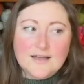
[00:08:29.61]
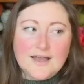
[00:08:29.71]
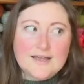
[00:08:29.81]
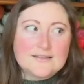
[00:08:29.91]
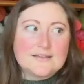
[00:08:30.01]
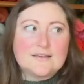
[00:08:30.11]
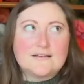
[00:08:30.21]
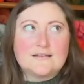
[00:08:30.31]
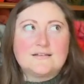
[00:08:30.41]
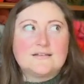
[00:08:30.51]
And
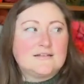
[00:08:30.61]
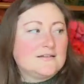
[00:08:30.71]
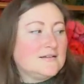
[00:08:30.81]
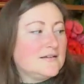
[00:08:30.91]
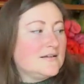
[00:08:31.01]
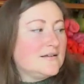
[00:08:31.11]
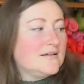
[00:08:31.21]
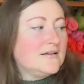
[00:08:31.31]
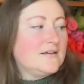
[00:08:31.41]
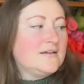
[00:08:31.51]
then
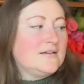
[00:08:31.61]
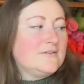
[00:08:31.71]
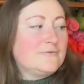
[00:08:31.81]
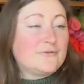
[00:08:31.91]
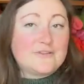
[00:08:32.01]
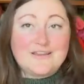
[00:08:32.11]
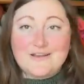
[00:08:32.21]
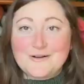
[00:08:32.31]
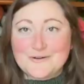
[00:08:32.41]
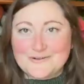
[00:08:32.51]
for the
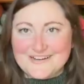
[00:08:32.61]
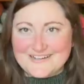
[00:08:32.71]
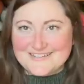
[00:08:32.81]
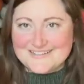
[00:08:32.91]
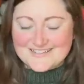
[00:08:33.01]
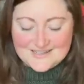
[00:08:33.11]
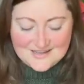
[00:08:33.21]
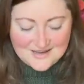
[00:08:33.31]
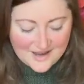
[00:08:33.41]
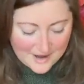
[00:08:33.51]
younger niece,
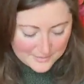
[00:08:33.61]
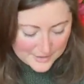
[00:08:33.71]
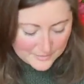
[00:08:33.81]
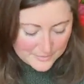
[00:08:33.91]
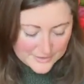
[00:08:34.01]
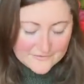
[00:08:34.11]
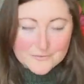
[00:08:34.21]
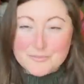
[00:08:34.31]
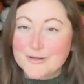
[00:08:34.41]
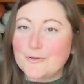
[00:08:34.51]
I'm in a bit of a
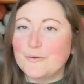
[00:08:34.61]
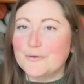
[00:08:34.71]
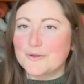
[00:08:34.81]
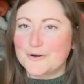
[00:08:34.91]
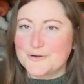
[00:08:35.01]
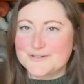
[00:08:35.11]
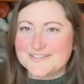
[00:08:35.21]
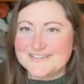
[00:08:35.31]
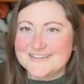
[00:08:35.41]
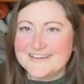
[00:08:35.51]
pickle with
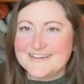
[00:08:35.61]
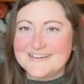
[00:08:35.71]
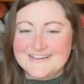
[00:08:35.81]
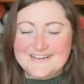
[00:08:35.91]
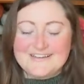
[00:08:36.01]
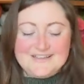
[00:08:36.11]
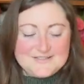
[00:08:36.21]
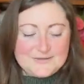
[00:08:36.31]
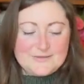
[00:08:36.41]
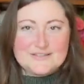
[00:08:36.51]
hers.
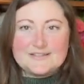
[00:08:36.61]
So this